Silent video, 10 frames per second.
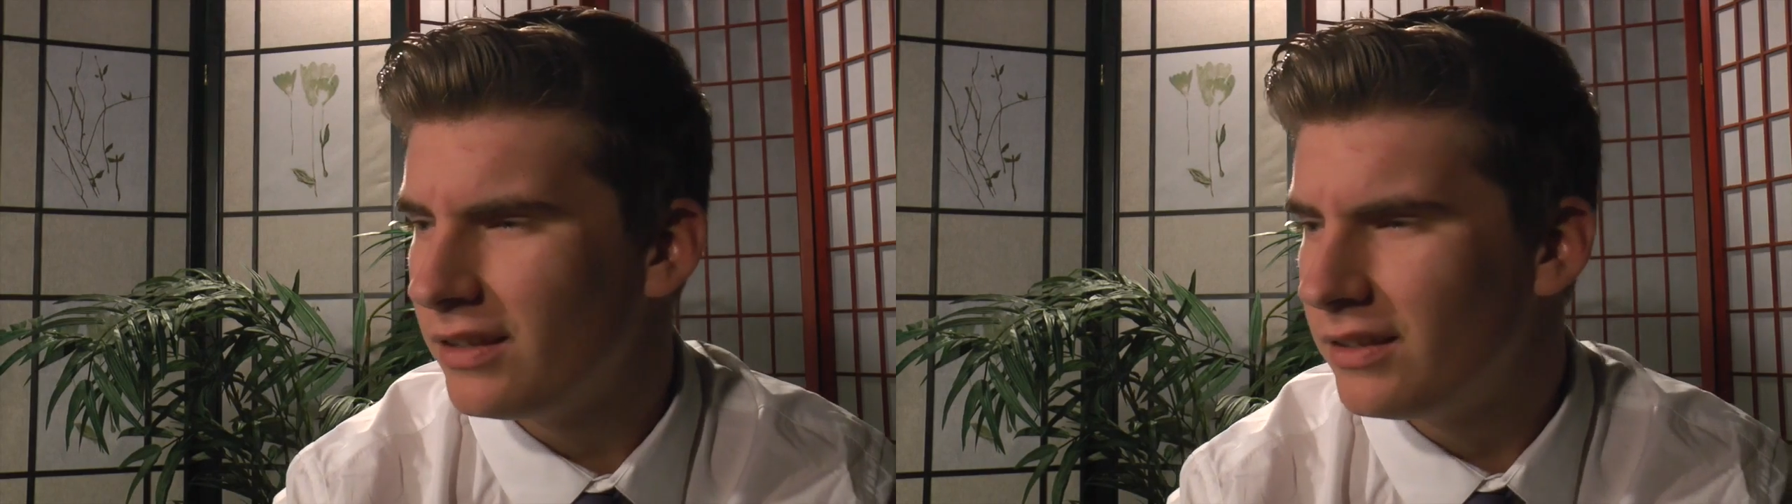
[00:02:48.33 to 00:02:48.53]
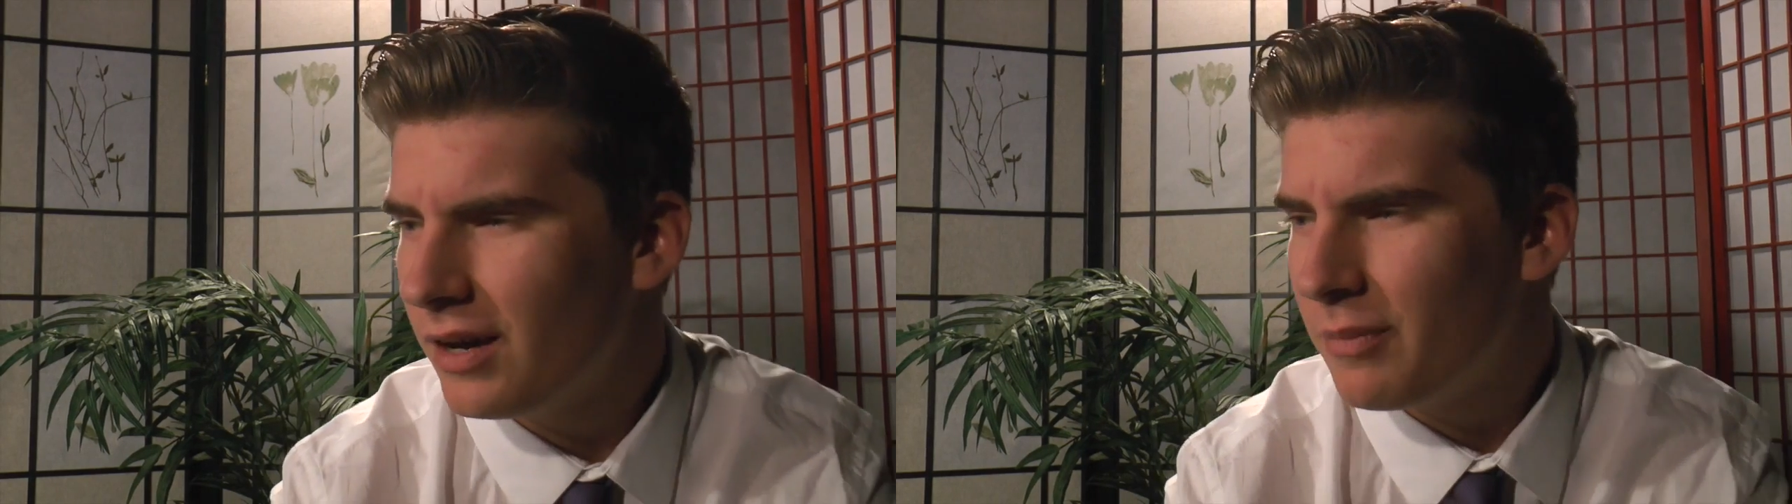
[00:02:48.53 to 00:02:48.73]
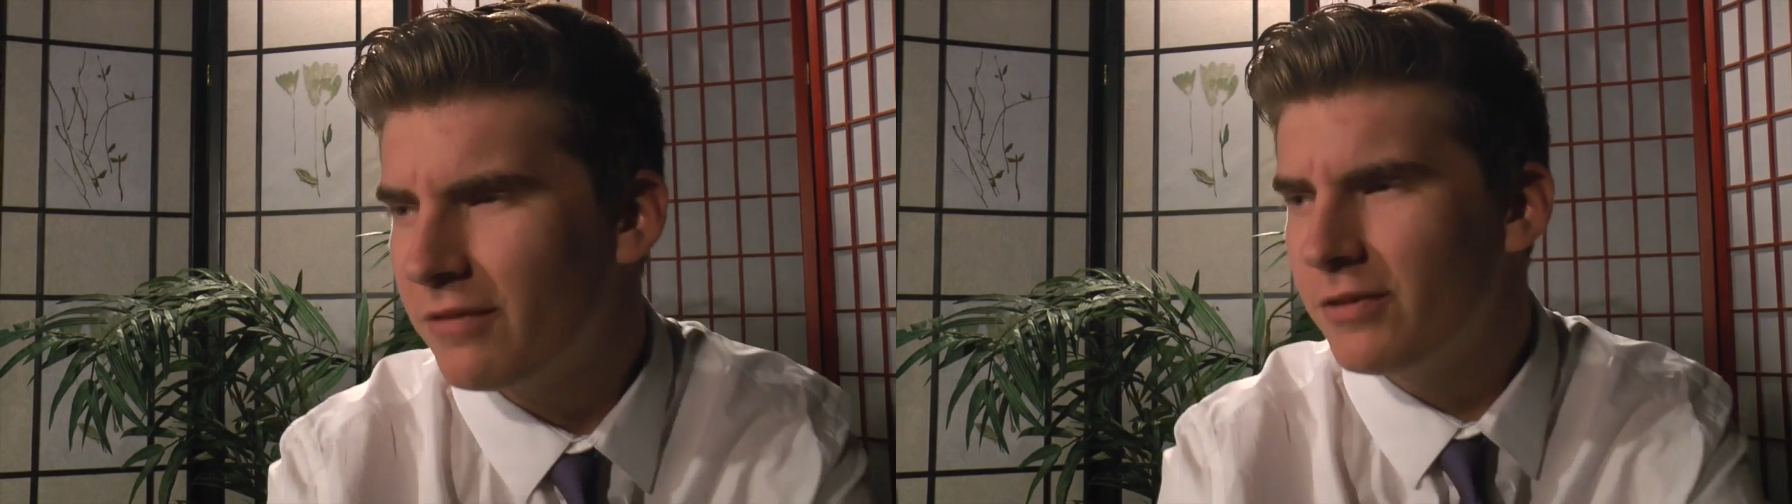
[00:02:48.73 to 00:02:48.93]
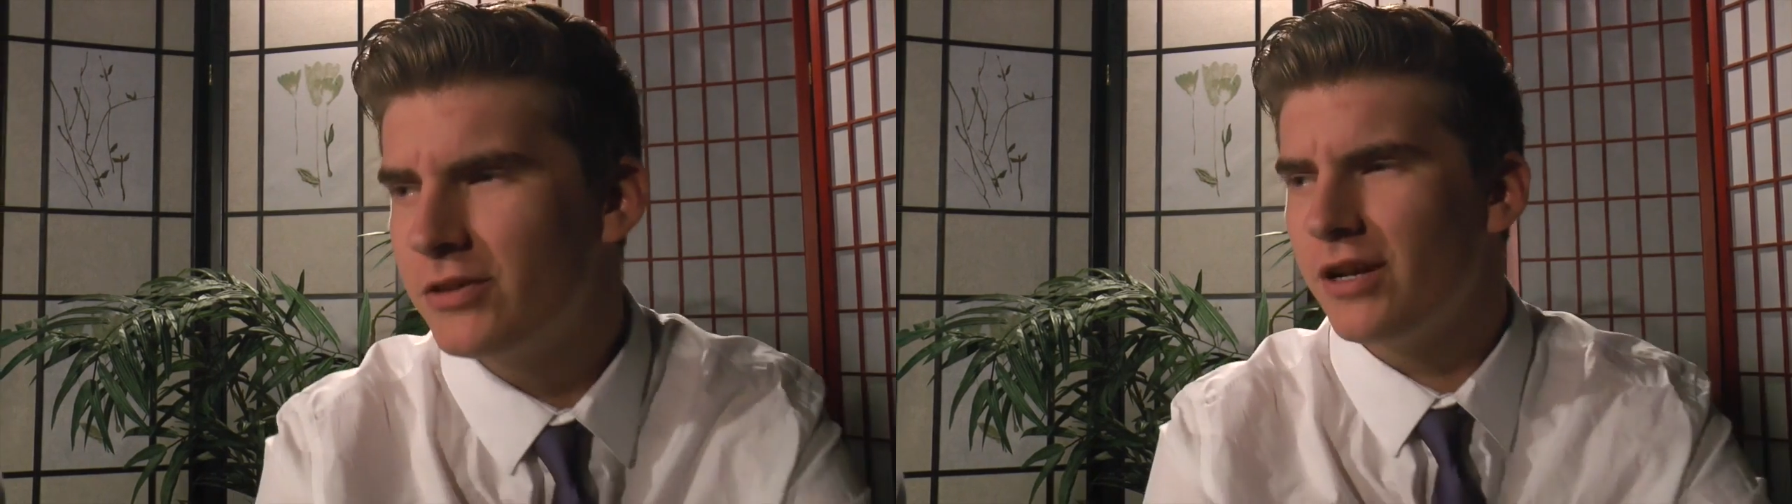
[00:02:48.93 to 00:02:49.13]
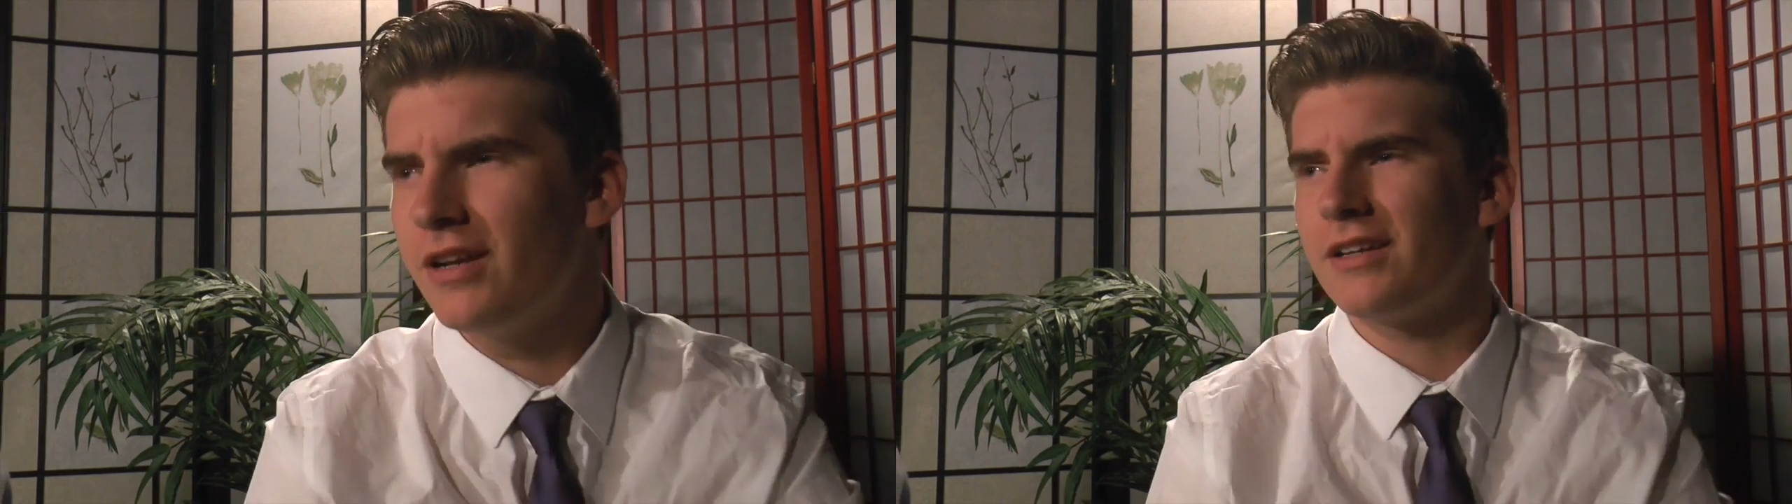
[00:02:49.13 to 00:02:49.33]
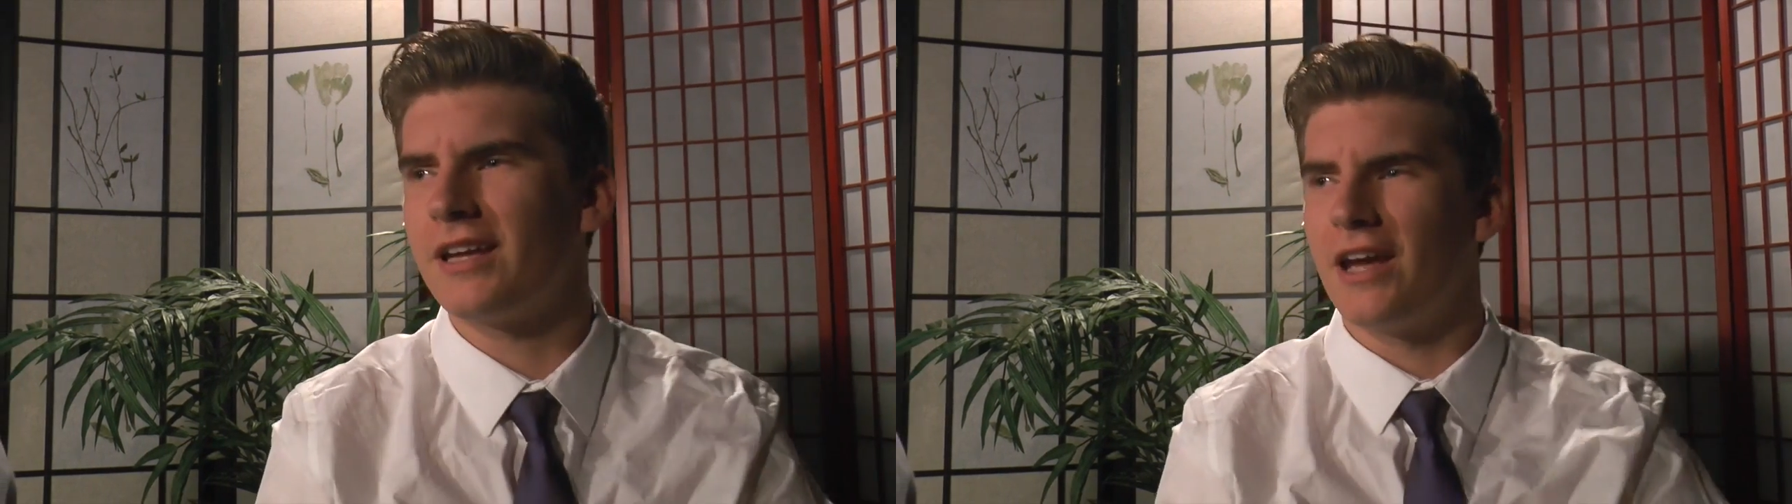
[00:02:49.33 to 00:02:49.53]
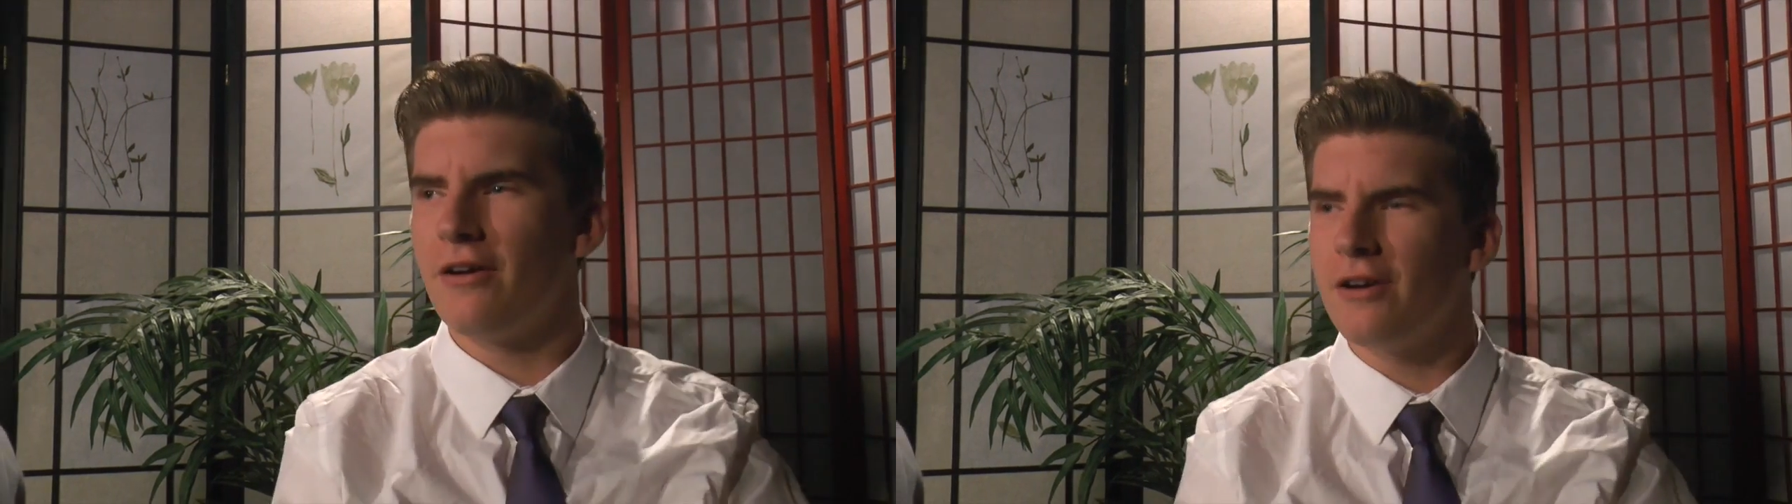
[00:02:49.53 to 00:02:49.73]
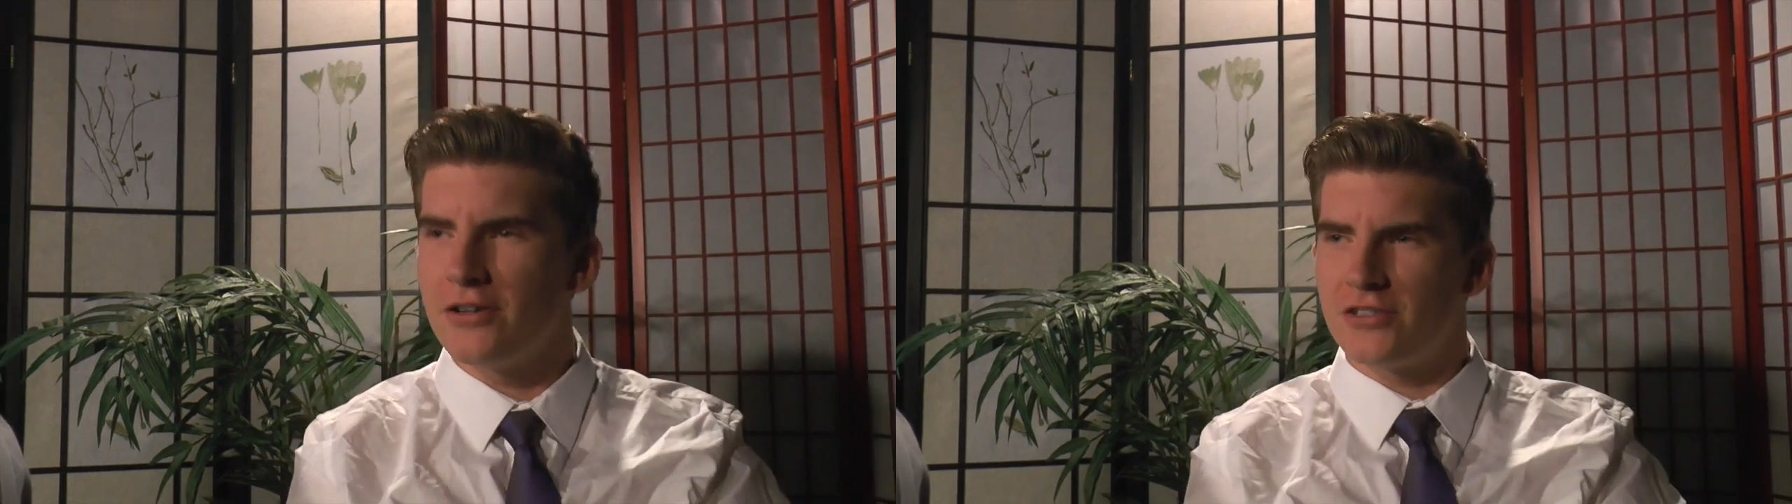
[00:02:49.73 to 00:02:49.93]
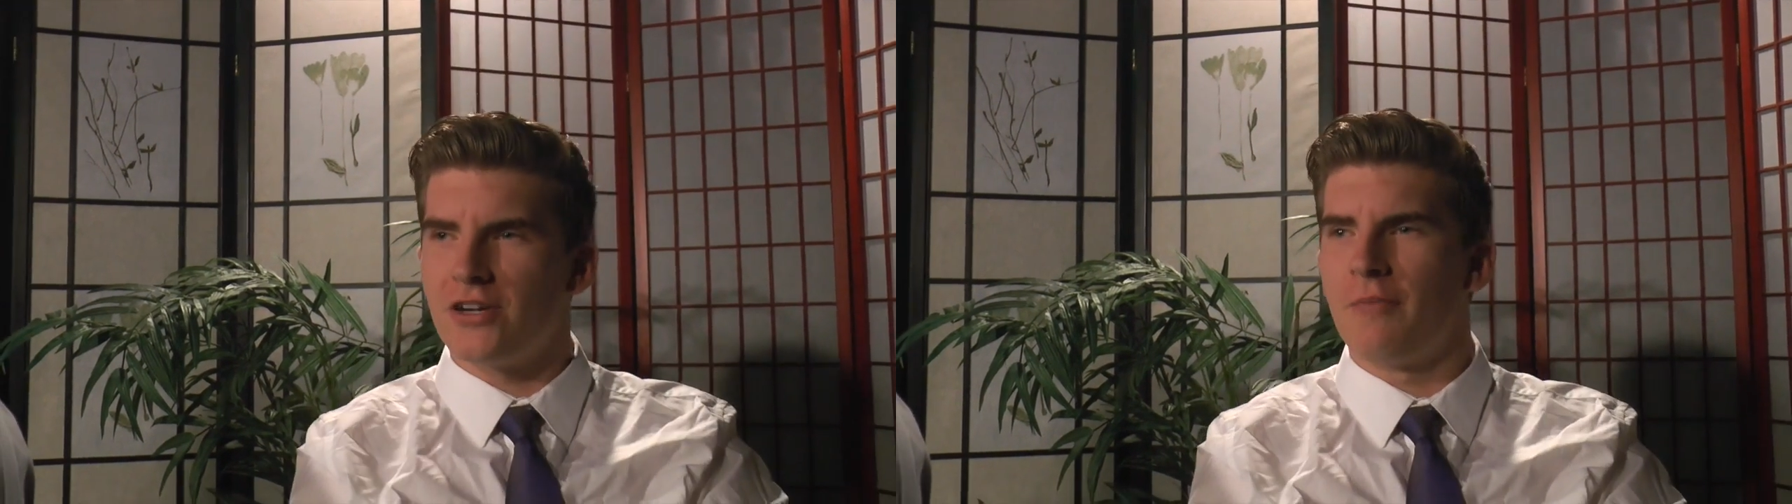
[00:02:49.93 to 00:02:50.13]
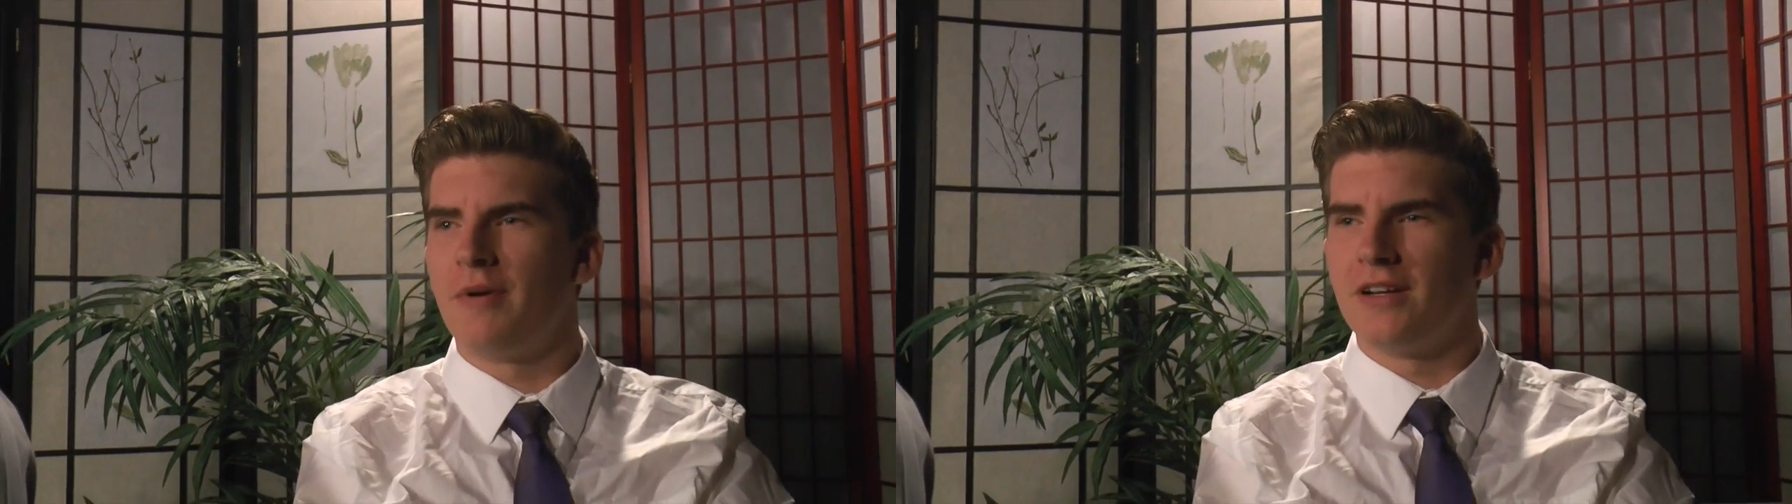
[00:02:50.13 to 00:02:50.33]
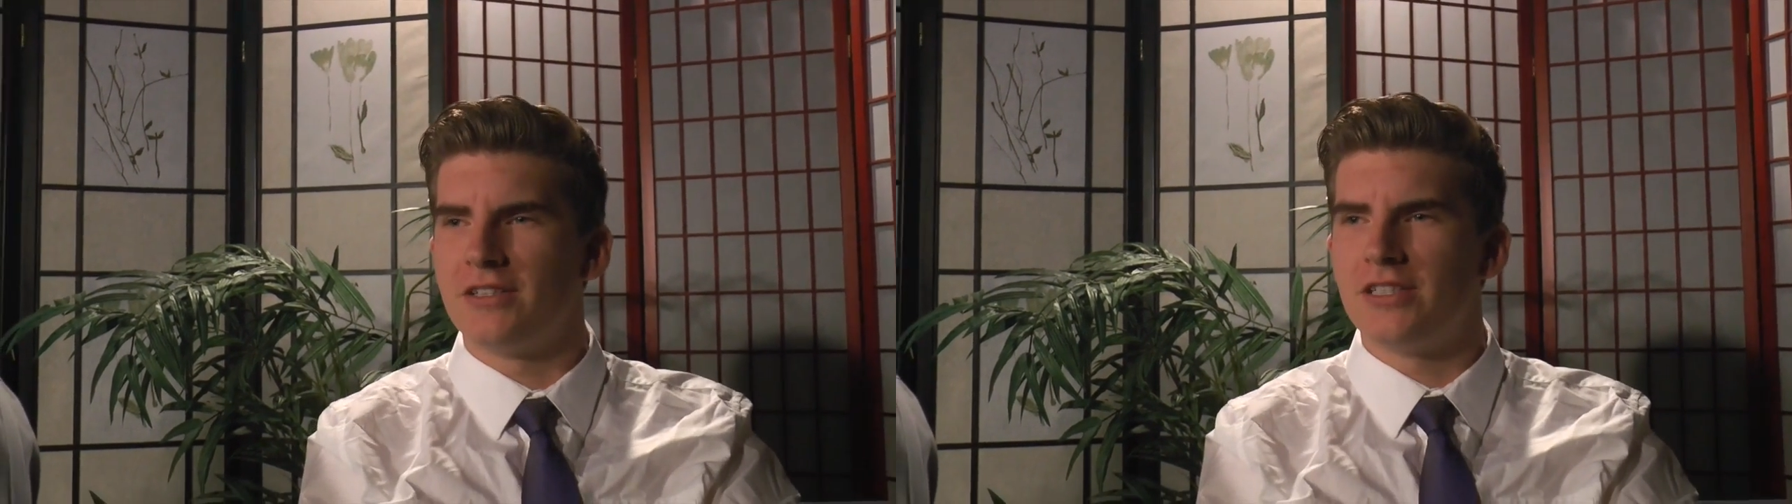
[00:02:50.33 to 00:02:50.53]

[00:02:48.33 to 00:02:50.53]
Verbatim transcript: Yeah, but if you're trying to carry her shopping,